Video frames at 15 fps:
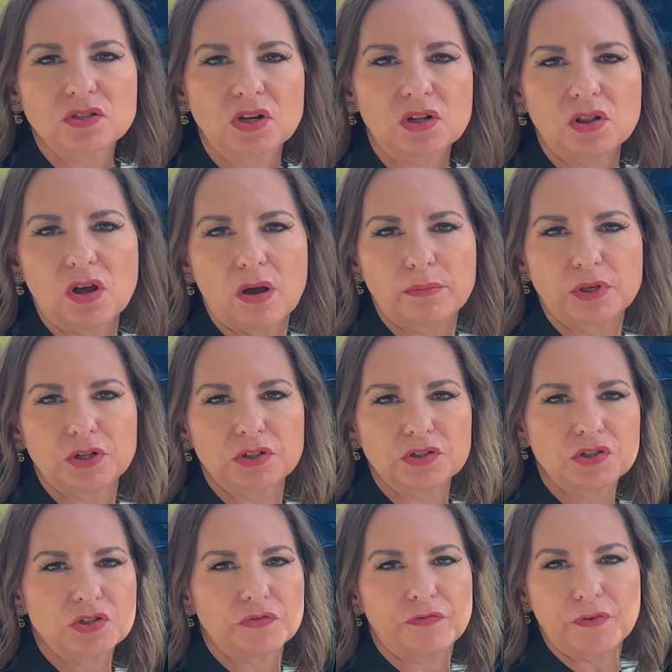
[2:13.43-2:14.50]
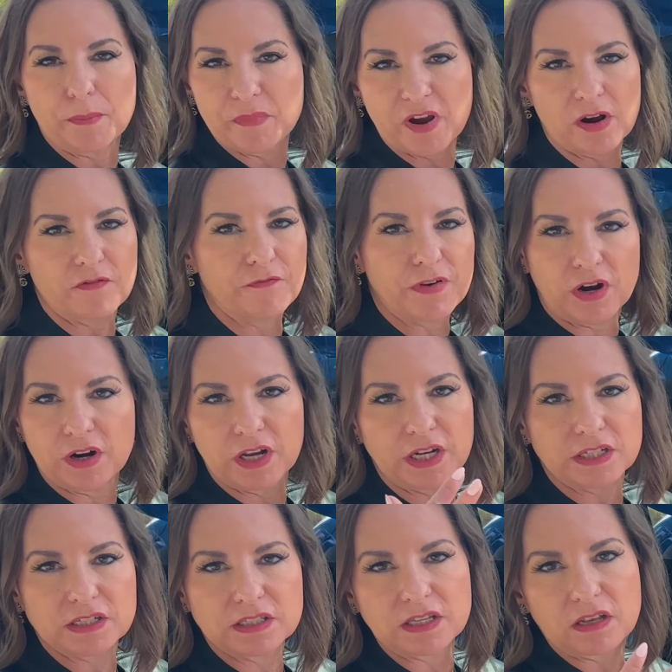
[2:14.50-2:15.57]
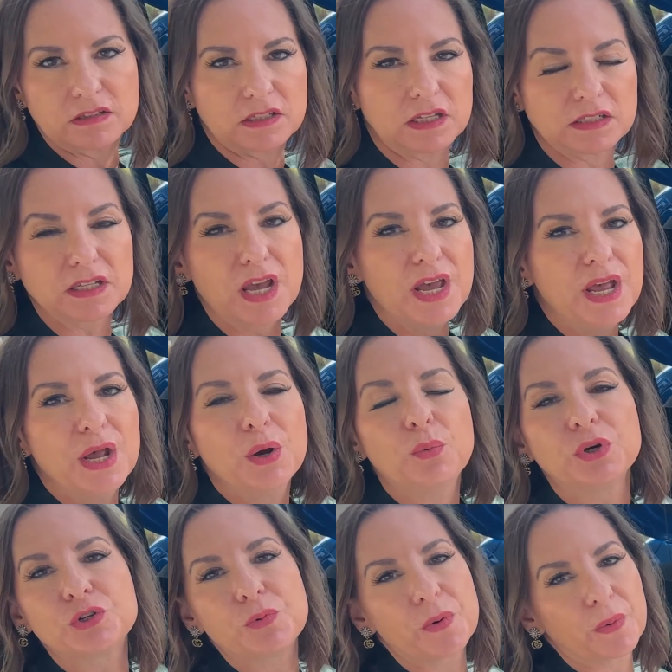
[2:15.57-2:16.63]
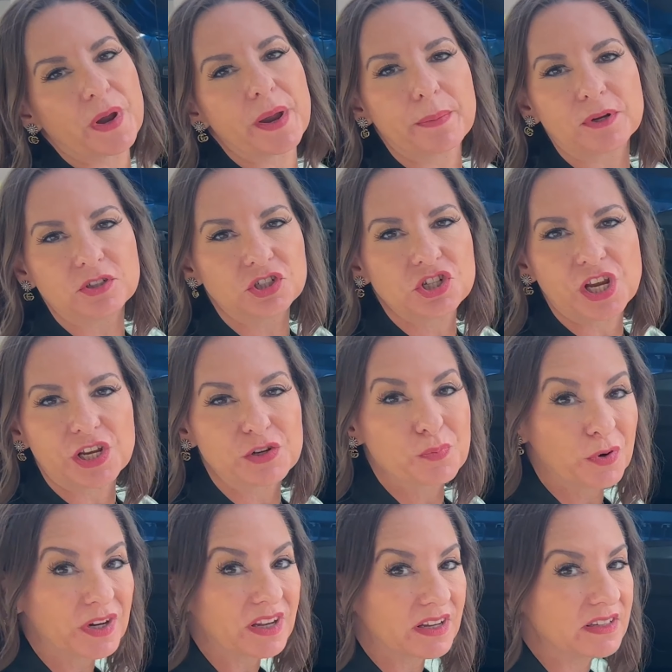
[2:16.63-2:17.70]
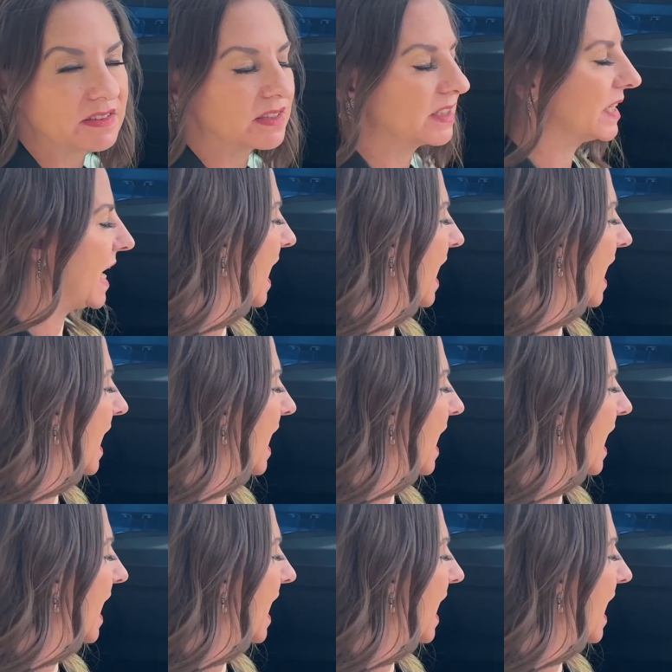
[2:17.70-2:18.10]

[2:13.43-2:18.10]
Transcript: to kilometers to from Fahrenheit to Celsius, which we were able to change pretty easily